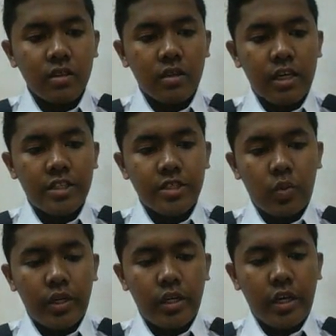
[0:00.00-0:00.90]
Class
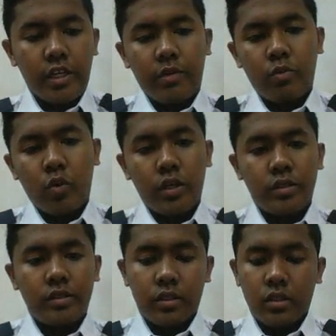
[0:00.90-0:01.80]

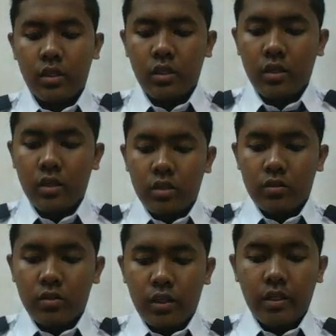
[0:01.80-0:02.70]
1AM1.
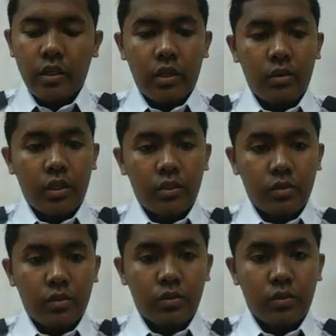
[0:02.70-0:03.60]
Today, I would like
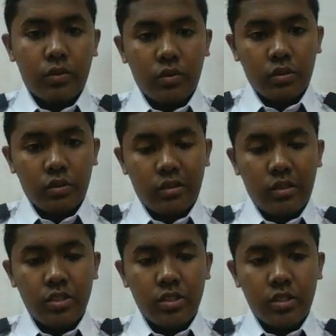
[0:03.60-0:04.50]
to
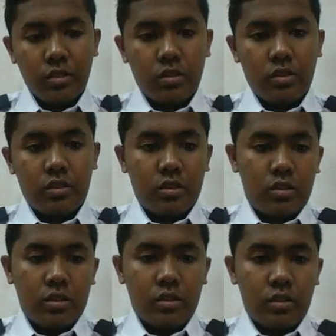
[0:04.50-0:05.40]
teach
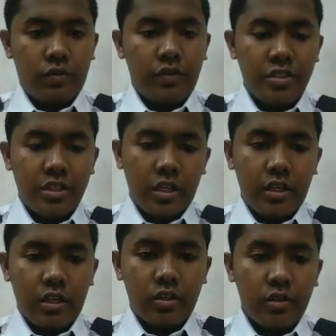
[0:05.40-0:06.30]
Physics and
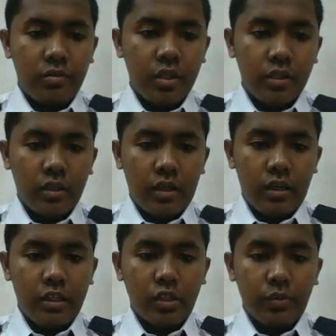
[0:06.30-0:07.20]
Aerodynamics
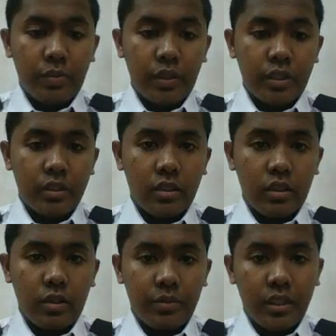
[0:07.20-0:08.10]
on the topic
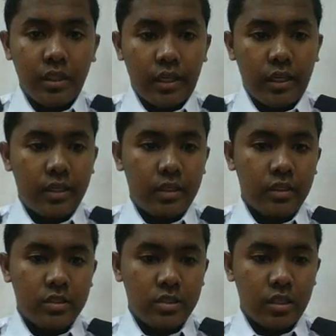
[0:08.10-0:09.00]
Optic and
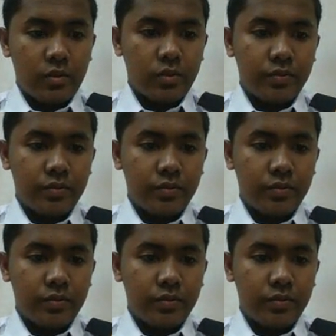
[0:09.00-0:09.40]
Sound.